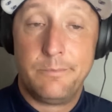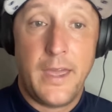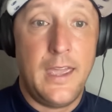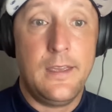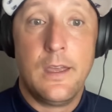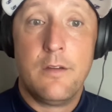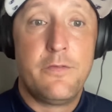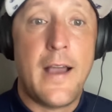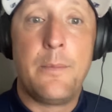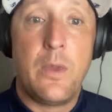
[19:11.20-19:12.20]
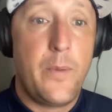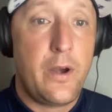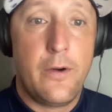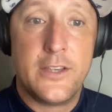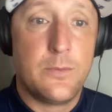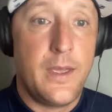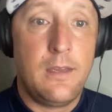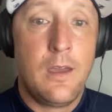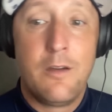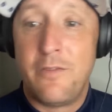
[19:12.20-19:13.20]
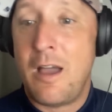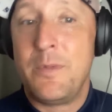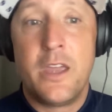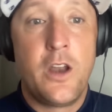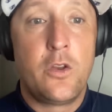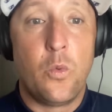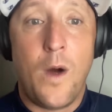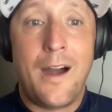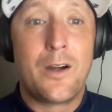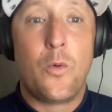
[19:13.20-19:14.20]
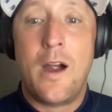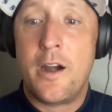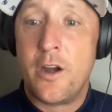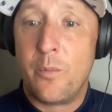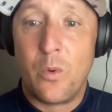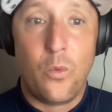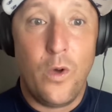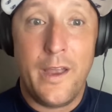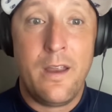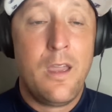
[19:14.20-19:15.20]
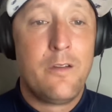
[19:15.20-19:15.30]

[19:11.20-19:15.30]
Hey, find me a better resume. Find me another wire-to-wire number 1.